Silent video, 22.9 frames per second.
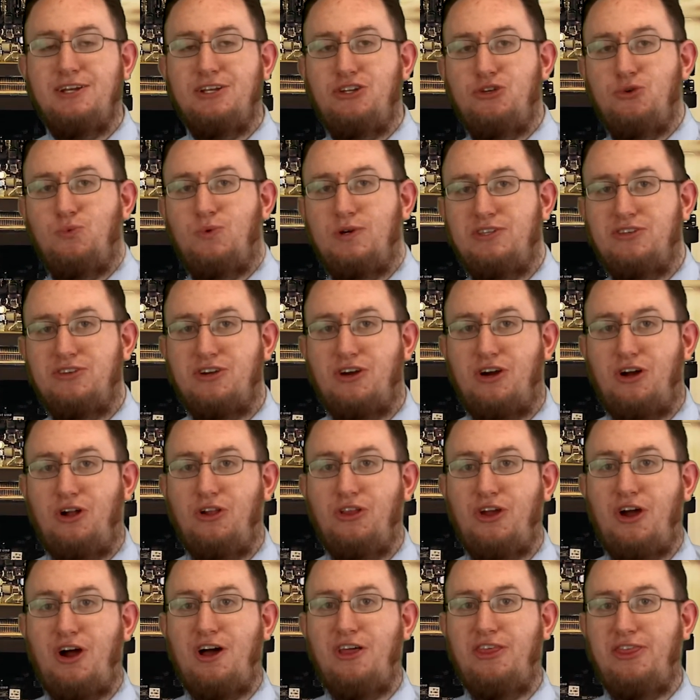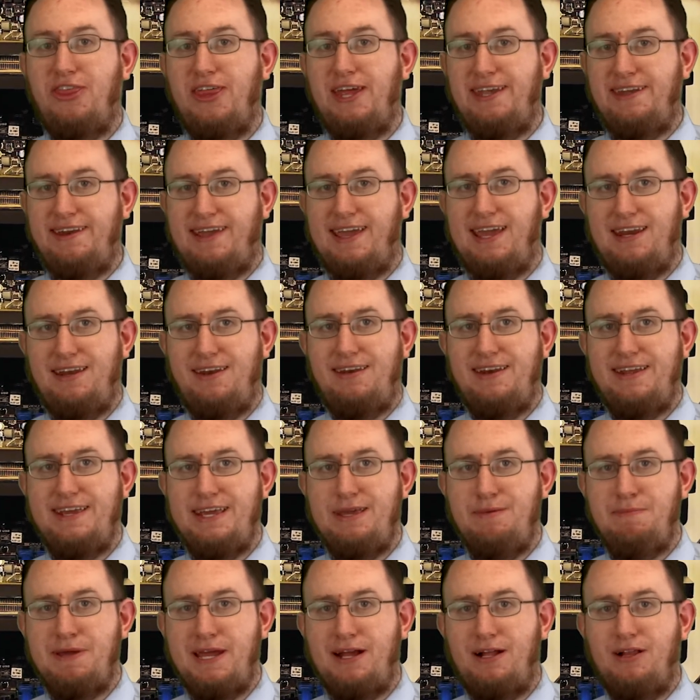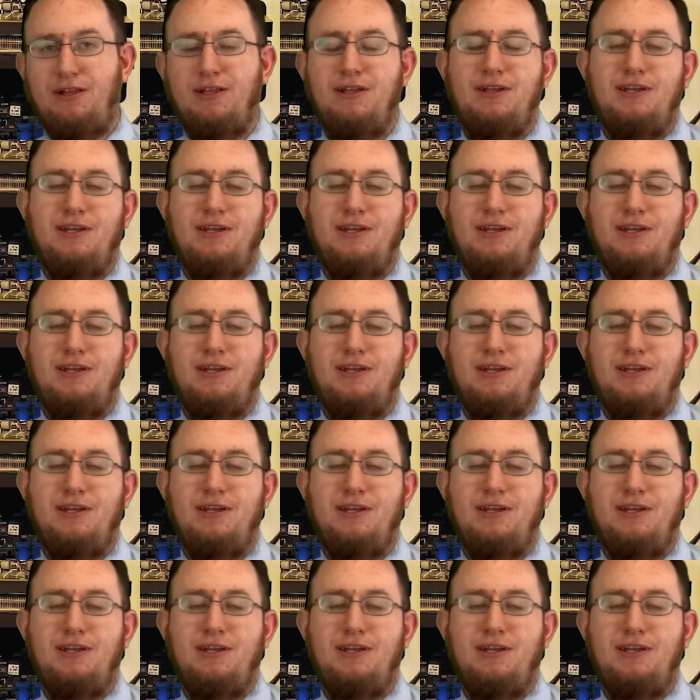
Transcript: to what's called authenticated email.